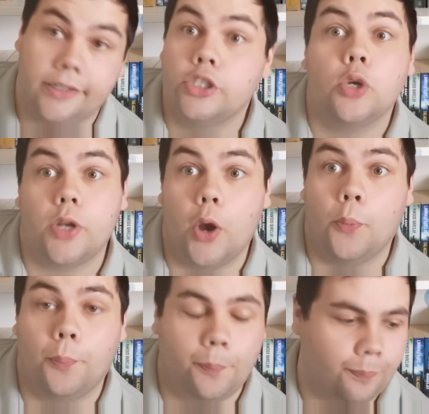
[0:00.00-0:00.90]
So, no.
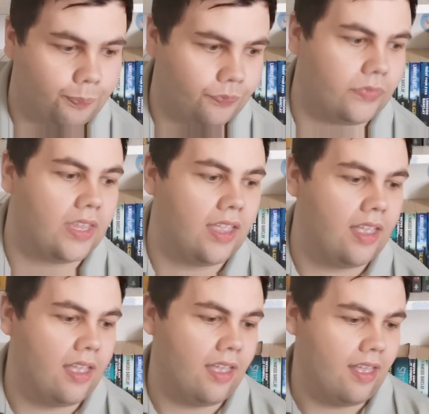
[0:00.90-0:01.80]

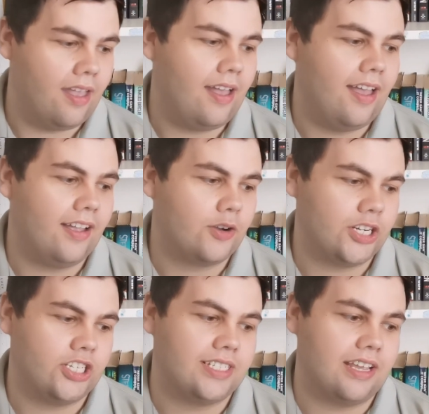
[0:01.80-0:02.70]
Uh,
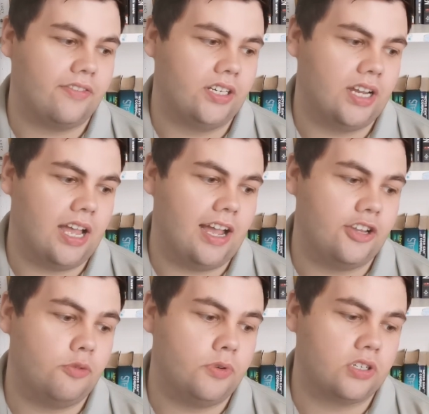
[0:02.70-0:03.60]
question seven: Are
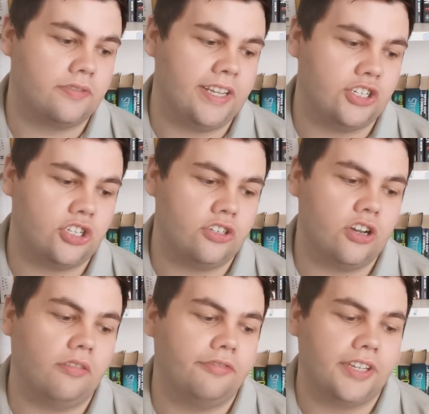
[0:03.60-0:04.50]
your books fiction,
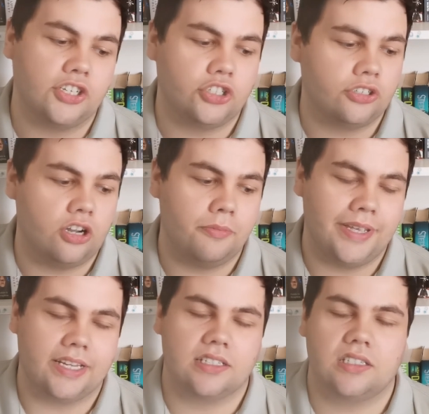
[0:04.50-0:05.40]
non-fiction, or
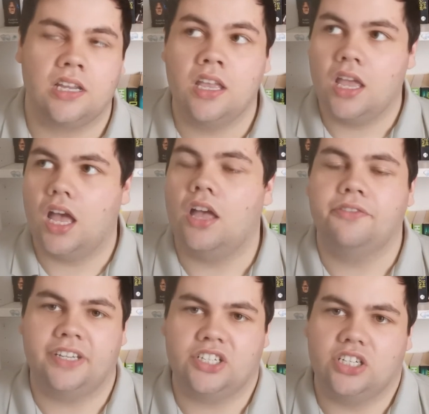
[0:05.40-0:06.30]
mixed? Uh,
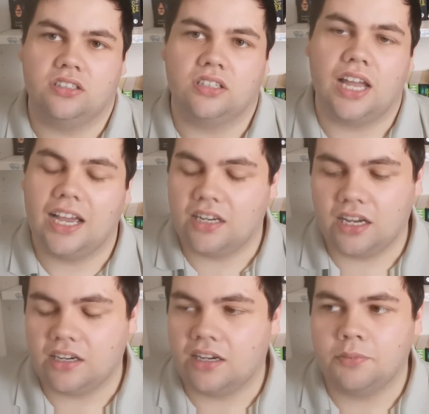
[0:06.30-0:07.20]
fiction.
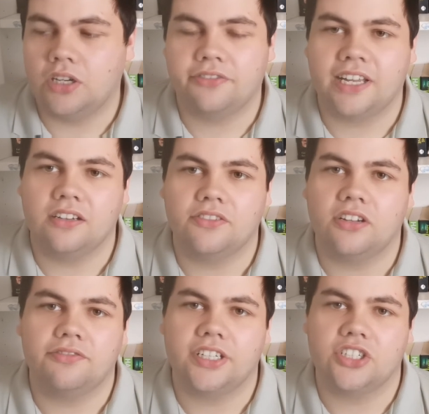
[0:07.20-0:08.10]
I, I am not a fan of
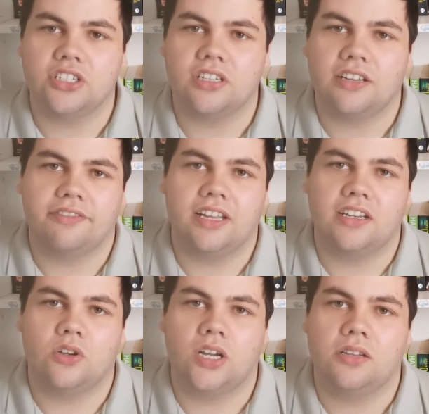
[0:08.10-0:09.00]
non-fiction. I find
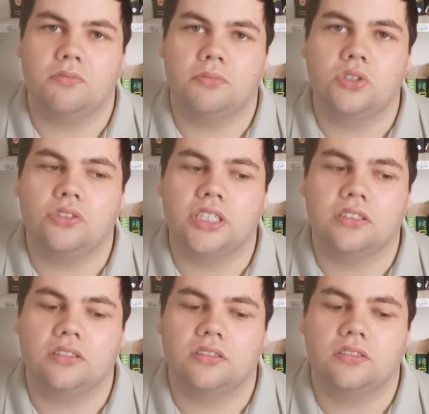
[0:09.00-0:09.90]
it quite
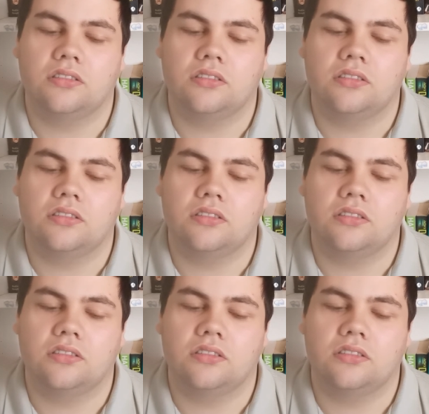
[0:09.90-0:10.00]
boring.